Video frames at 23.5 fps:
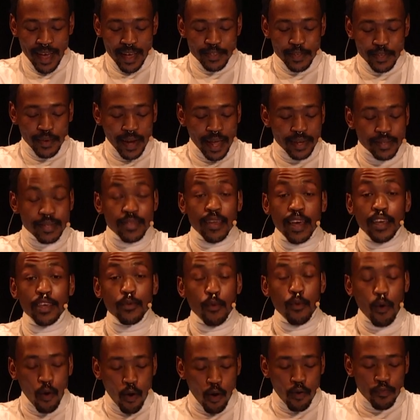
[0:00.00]
So I'd like to thank
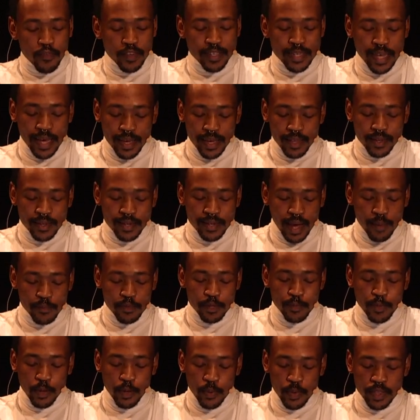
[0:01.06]
you all for taking the time
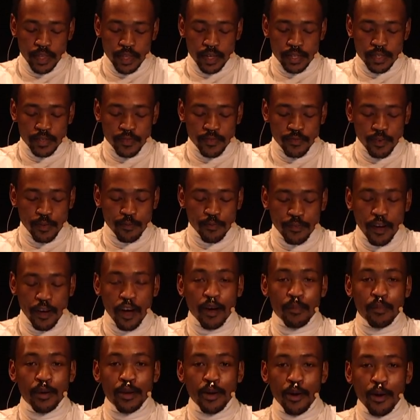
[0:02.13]
to be with us from
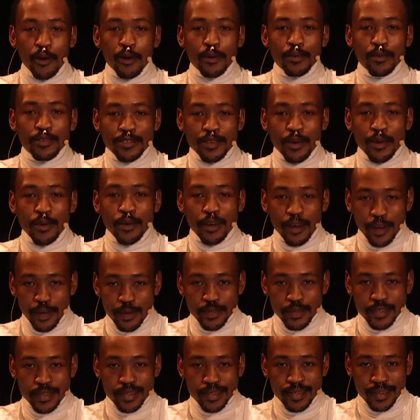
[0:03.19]
far but oh so
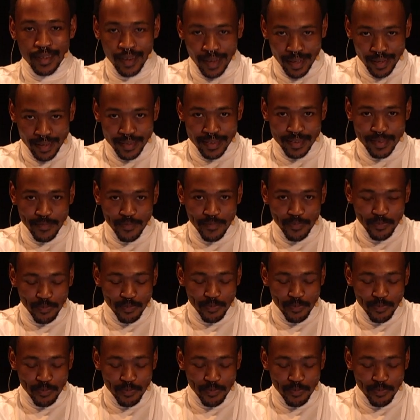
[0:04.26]
close tonight.